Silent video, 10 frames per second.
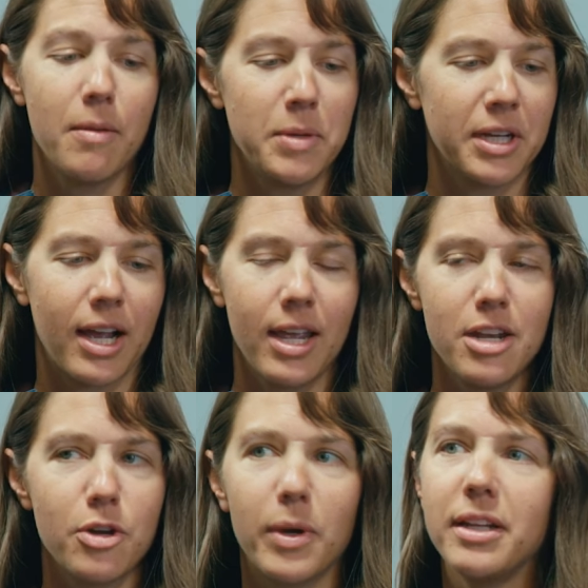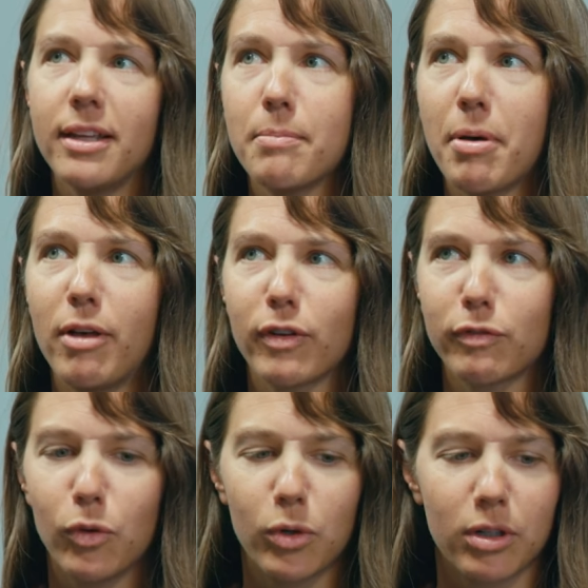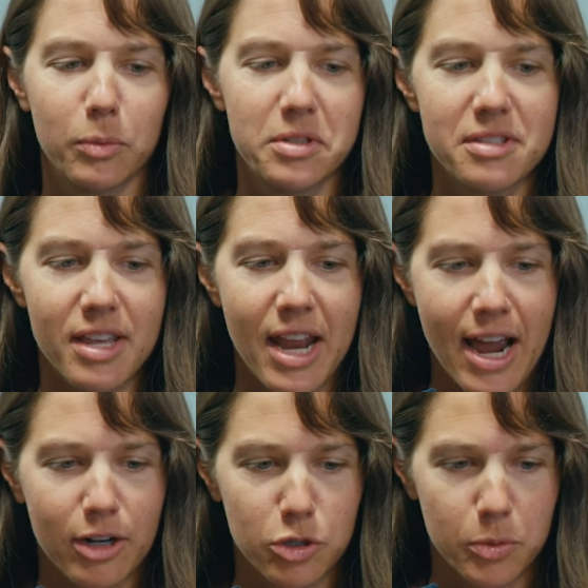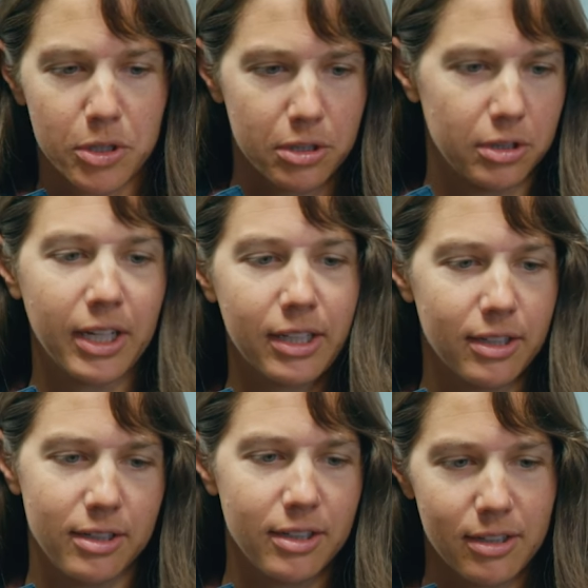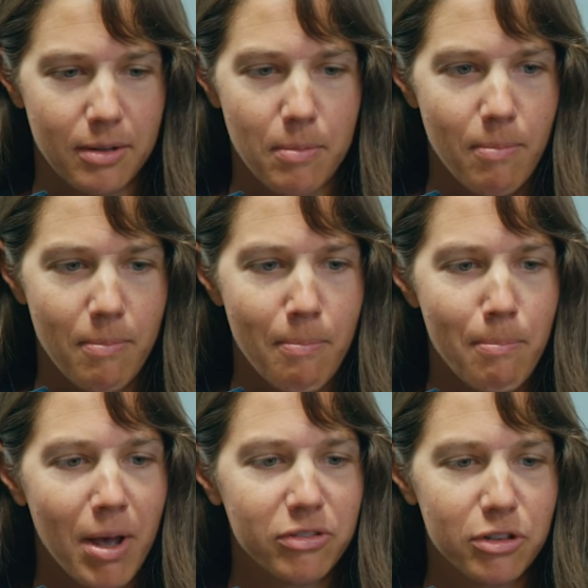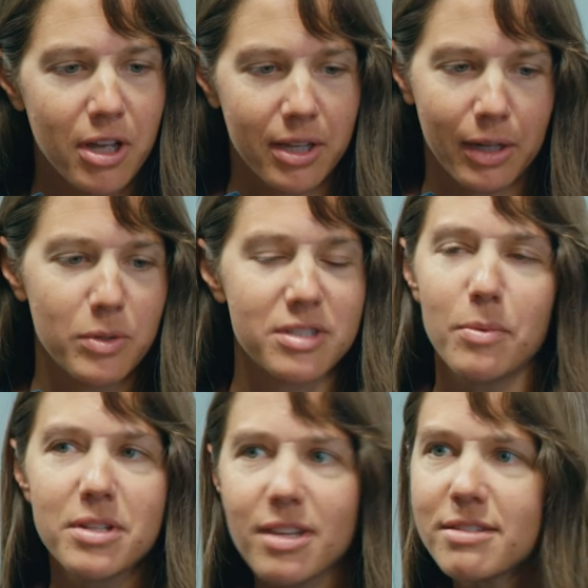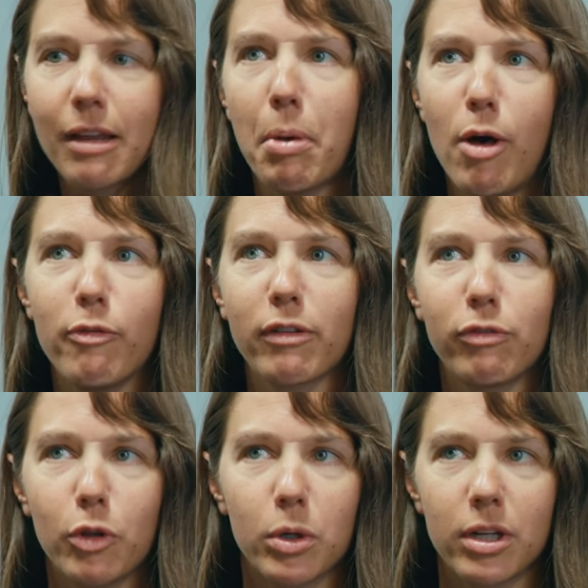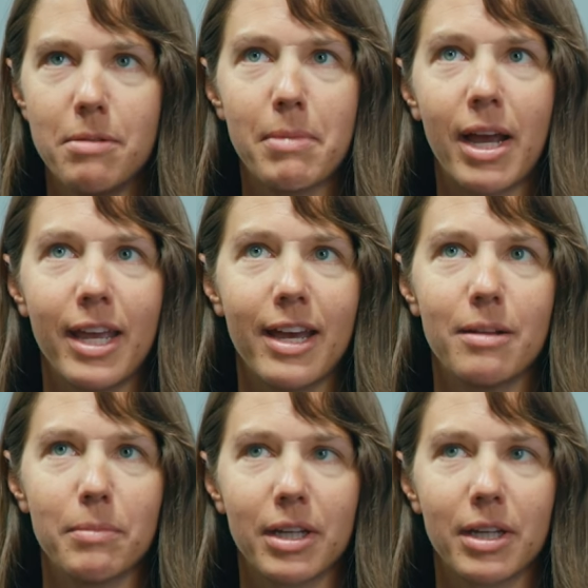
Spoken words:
I mean, I had no idea the pelvic floor was an actual muscle. Like when someone says pelvic floor, in my head, I'm